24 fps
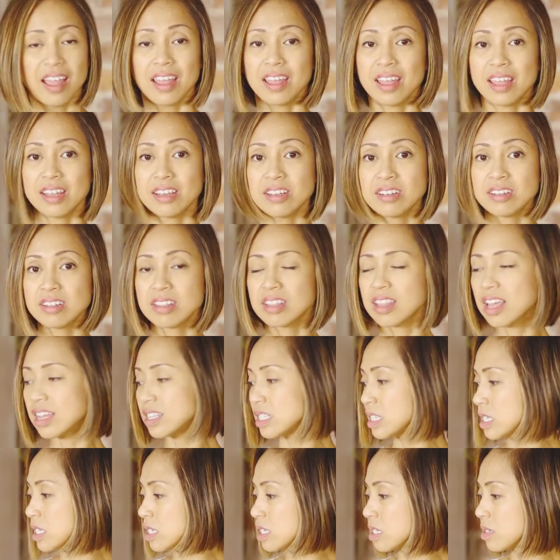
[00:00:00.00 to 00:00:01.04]
And
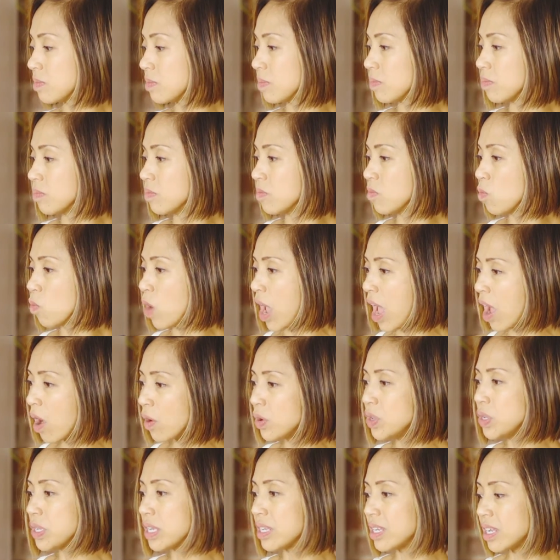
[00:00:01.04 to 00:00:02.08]
that's how
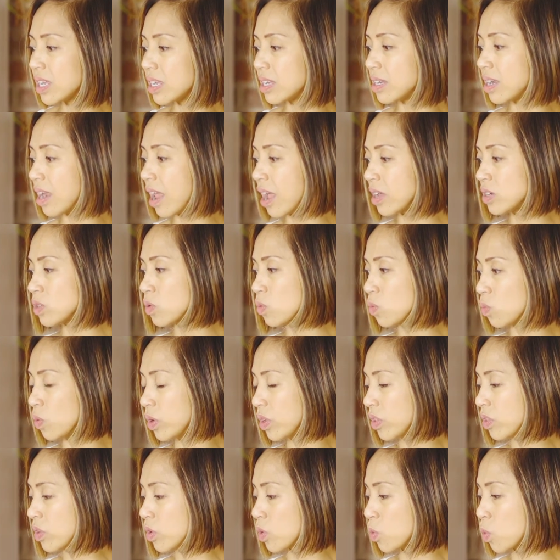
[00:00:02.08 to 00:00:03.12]
you can connect
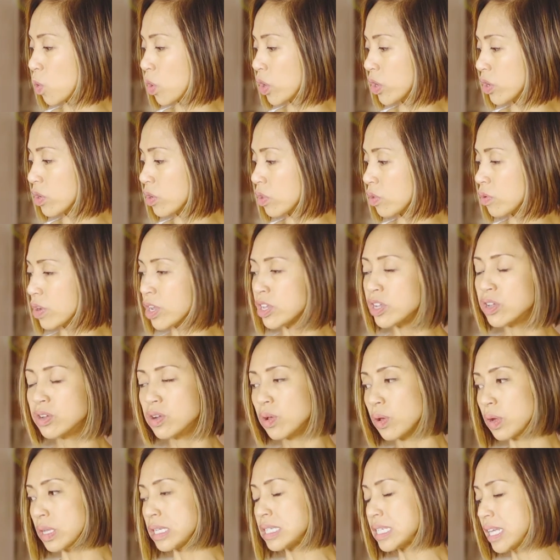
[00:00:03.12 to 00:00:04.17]
with your warrior three. And you
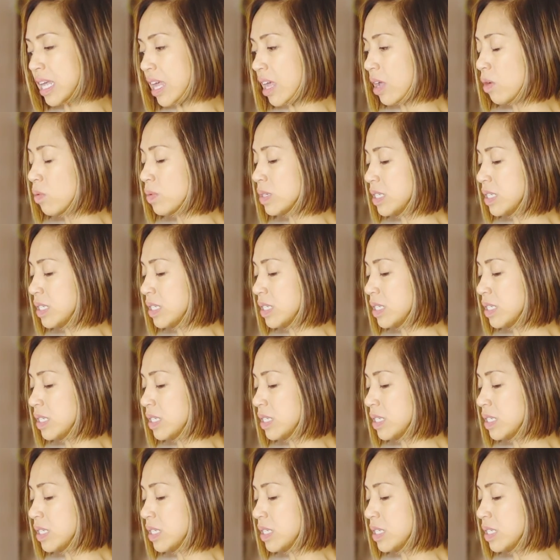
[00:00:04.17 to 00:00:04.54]
notice Kate